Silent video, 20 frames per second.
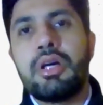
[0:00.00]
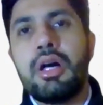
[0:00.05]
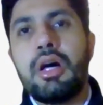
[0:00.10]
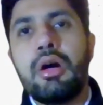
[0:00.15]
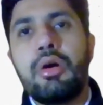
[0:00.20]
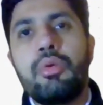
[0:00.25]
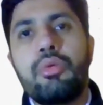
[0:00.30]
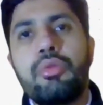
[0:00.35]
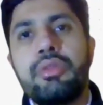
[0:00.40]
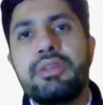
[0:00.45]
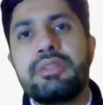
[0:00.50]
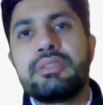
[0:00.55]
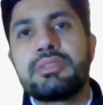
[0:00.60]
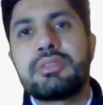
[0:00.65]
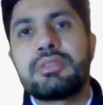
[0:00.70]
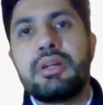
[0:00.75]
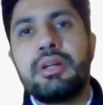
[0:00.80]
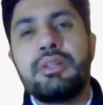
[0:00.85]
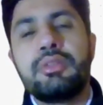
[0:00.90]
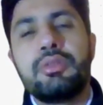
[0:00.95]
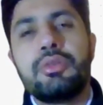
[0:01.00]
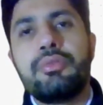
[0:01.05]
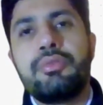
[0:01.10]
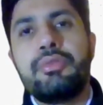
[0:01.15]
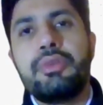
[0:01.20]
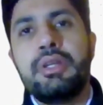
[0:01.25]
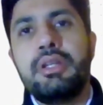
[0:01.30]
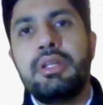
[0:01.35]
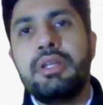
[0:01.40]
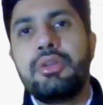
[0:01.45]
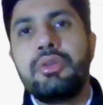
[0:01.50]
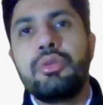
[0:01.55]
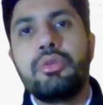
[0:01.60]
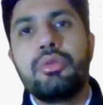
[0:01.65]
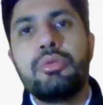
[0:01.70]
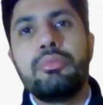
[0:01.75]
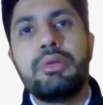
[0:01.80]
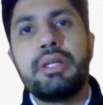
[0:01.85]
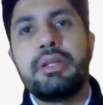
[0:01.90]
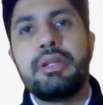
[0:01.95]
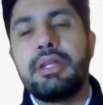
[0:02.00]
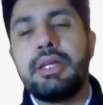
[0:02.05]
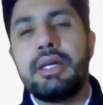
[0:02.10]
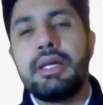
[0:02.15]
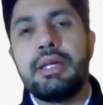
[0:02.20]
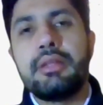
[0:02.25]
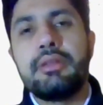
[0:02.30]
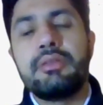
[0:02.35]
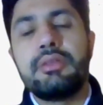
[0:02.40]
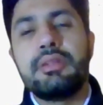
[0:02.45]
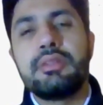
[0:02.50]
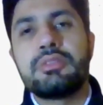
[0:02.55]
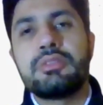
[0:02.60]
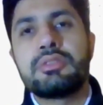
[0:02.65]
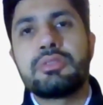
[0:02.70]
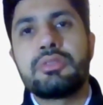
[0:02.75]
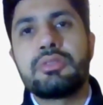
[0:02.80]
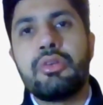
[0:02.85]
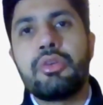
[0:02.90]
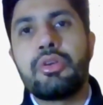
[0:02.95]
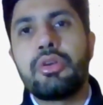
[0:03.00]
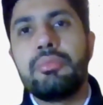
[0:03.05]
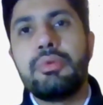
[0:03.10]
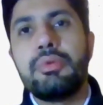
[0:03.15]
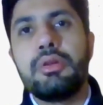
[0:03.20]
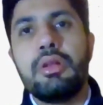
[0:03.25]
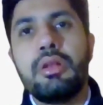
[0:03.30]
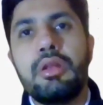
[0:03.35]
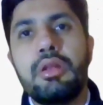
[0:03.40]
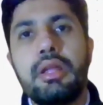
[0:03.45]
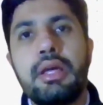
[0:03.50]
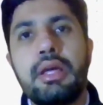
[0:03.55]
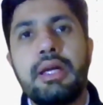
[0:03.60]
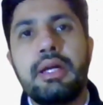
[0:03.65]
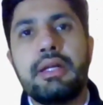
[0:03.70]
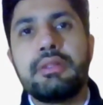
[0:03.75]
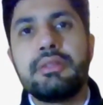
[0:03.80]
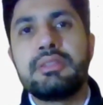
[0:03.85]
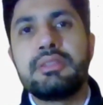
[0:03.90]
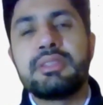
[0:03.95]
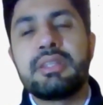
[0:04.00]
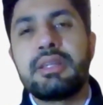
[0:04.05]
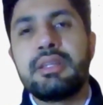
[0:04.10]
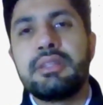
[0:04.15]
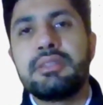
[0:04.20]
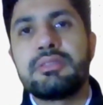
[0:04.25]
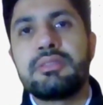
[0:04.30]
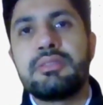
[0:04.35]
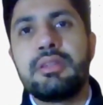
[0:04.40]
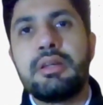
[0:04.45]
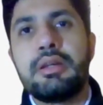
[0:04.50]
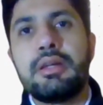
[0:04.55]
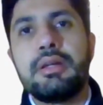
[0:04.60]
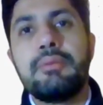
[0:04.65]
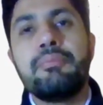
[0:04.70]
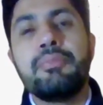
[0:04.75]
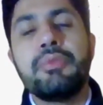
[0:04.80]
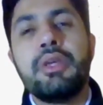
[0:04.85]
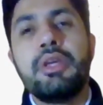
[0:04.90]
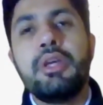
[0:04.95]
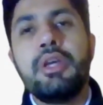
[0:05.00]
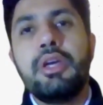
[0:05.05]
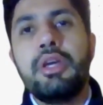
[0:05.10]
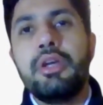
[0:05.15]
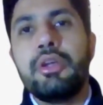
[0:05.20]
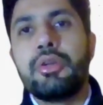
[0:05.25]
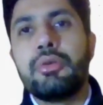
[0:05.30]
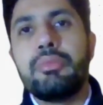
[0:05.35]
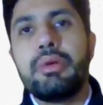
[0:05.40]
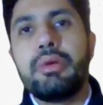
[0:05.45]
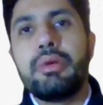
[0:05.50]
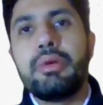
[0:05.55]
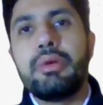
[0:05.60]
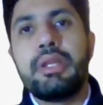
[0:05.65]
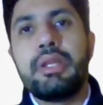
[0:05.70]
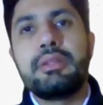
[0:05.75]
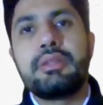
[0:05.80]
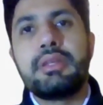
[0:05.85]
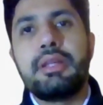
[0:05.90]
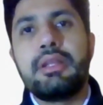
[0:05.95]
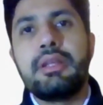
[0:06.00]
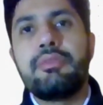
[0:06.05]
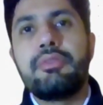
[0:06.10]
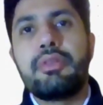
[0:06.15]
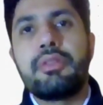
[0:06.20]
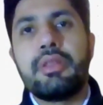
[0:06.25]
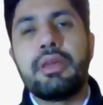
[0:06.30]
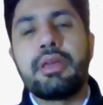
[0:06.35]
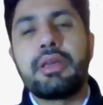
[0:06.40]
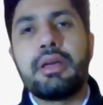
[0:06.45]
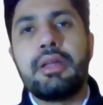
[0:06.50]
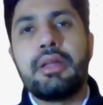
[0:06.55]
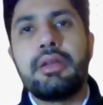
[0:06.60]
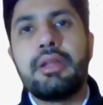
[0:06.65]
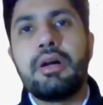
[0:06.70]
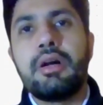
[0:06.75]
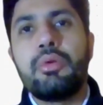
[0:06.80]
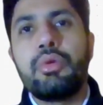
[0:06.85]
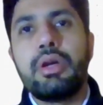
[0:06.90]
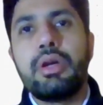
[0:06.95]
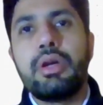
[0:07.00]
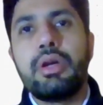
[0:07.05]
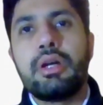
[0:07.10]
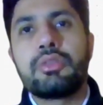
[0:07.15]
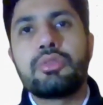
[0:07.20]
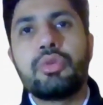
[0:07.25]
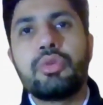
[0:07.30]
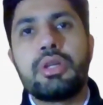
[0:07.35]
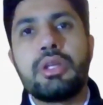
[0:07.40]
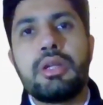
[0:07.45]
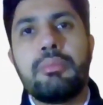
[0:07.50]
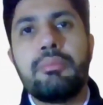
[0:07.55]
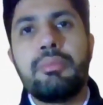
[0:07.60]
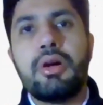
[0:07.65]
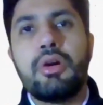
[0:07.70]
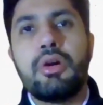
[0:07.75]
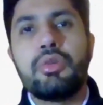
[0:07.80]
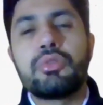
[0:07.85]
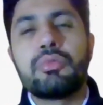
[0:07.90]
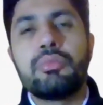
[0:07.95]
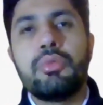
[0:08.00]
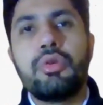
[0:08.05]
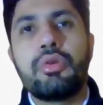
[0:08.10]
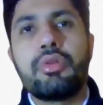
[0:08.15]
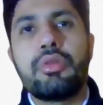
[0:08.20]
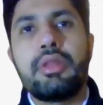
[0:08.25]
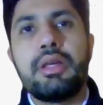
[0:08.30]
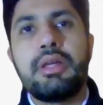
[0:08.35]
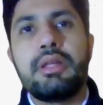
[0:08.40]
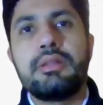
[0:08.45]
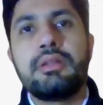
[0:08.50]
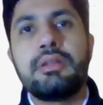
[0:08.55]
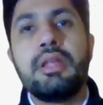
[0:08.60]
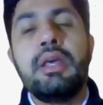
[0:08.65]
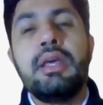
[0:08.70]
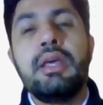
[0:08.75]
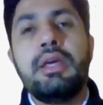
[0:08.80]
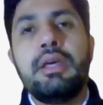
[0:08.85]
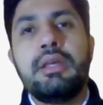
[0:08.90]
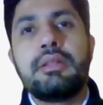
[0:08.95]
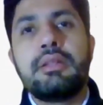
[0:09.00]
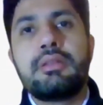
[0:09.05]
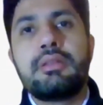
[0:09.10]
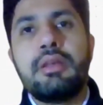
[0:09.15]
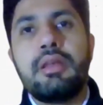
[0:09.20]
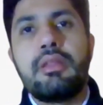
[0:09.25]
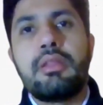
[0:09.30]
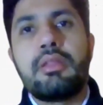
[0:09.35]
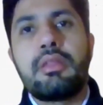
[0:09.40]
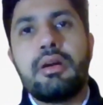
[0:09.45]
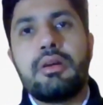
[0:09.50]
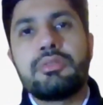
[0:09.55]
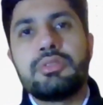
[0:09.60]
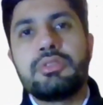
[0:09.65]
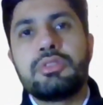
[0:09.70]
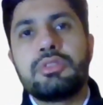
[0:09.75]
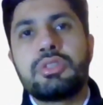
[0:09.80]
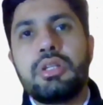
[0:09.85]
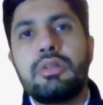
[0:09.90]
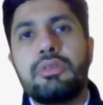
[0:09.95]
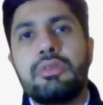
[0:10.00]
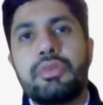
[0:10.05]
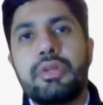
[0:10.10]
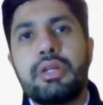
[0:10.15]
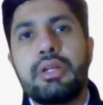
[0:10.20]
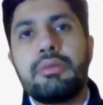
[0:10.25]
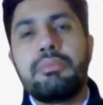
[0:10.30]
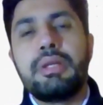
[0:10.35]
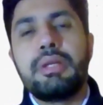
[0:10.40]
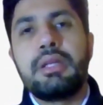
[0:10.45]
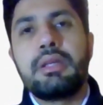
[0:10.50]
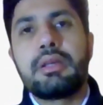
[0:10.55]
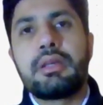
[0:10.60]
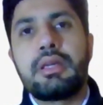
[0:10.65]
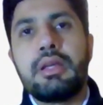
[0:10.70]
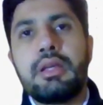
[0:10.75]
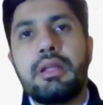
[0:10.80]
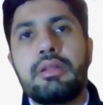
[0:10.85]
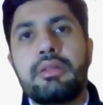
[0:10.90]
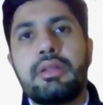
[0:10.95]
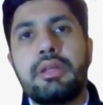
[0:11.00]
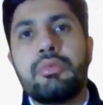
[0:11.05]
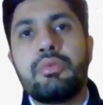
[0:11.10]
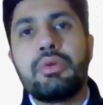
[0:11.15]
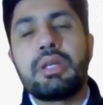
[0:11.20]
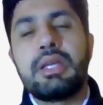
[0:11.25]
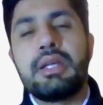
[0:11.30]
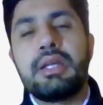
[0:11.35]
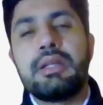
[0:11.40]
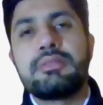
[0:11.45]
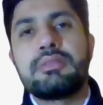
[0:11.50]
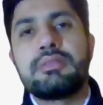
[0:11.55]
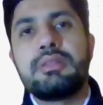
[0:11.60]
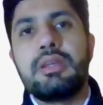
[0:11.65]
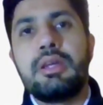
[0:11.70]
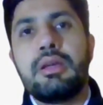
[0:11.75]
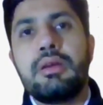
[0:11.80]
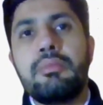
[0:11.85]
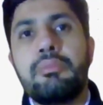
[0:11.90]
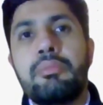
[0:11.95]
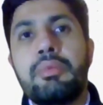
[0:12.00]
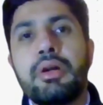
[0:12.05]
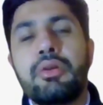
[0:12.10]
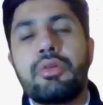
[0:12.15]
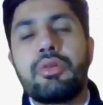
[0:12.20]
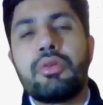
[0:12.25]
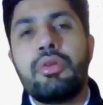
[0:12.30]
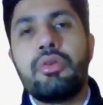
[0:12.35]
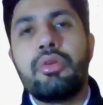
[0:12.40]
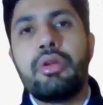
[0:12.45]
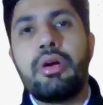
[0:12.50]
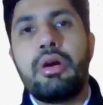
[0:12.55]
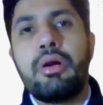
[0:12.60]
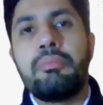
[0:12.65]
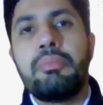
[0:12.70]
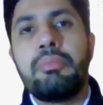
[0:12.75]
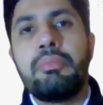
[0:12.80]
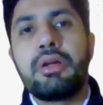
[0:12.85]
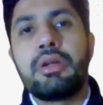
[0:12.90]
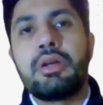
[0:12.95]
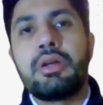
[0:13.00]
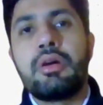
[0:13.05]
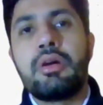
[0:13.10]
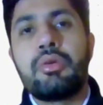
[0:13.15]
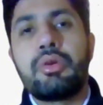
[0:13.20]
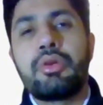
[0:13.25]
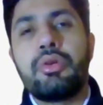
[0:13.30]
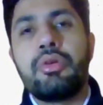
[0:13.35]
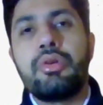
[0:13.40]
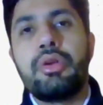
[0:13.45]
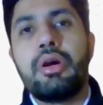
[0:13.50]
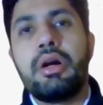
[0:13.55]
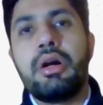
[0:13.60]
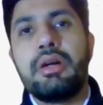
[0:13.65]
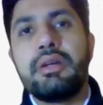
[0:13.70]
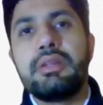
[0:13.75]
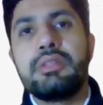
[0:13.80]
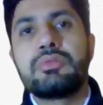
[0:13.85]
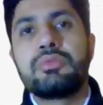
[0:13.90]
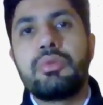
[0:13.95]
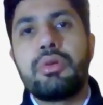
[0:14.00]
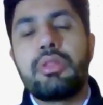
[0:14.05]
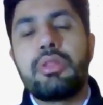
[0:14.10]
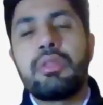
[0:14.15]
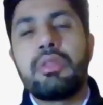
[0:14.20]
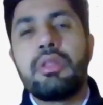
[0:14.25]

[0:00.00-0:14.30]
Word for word: how this kind of inhuman and it's horrible and it's against the humanity and everything. And now we're talking about more than ten thousand children being killed, and we can see it by your own by our own eyes with